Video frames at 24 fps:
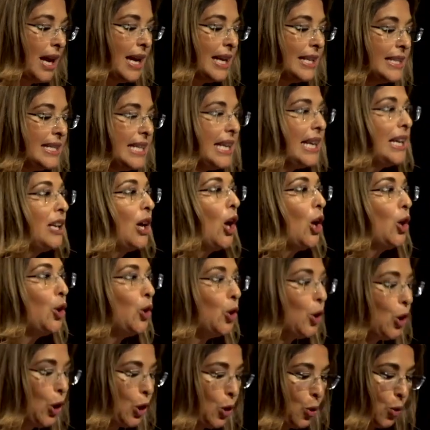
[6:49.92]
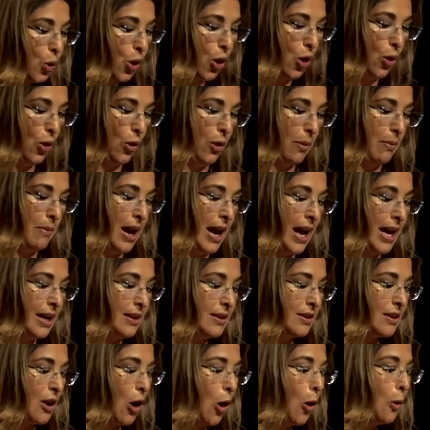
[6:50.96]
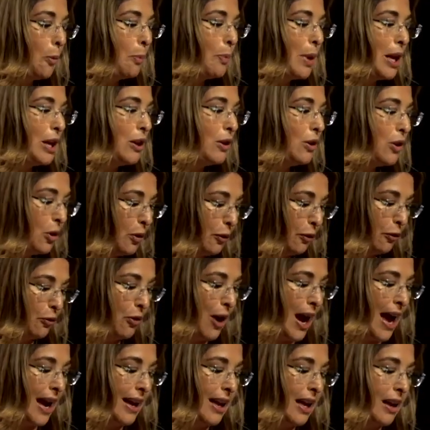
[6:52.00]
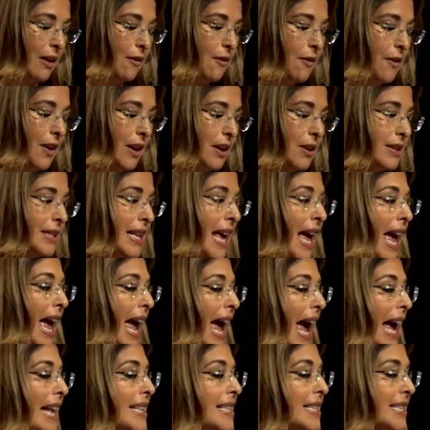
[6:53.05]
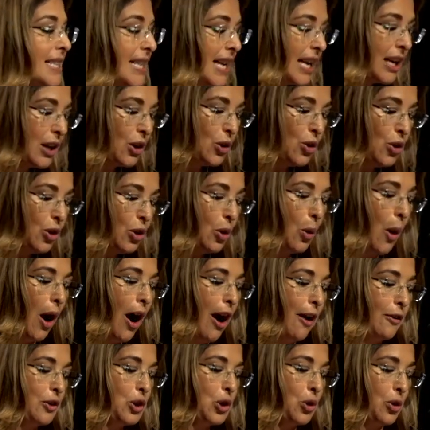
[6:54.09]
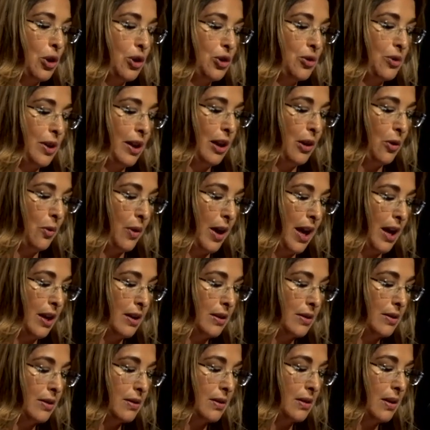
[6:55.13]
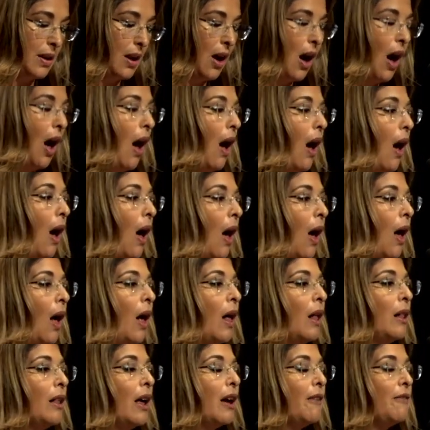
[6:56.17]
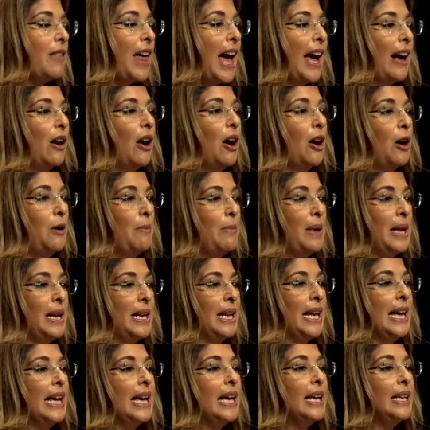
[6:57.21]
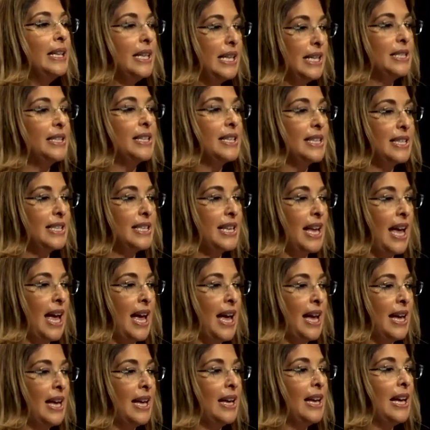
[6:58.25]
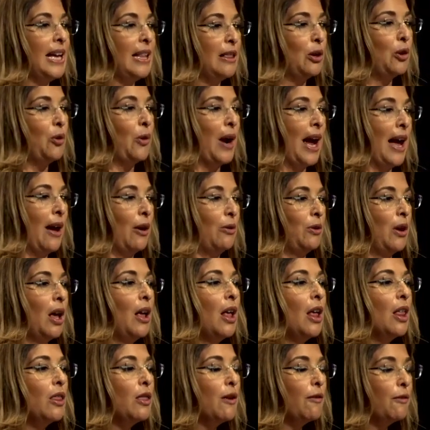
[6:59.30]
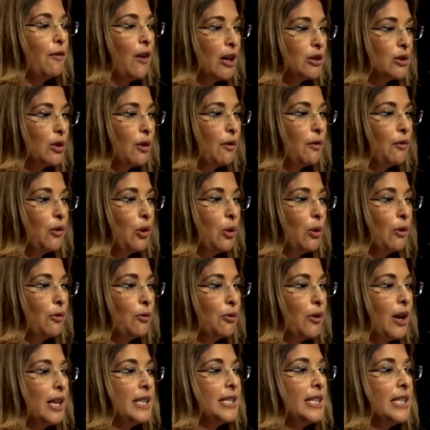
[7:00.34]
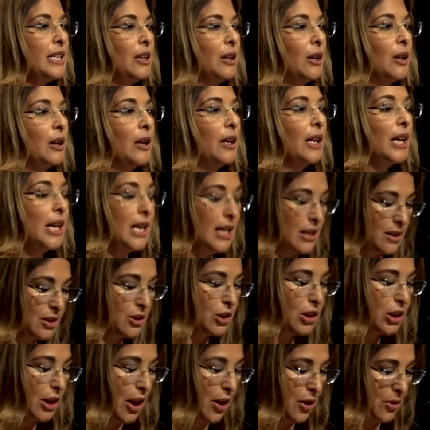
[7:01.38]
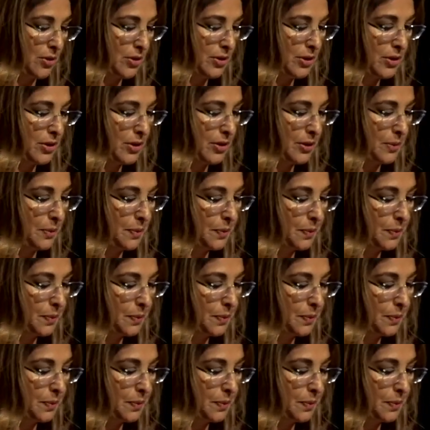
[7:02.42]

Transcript: Dig new coal mines, open new fracking fields, and sink new offshore drilling rigs. All of that carbon needs to stay in the ground. The fossil fuel frontier is closed.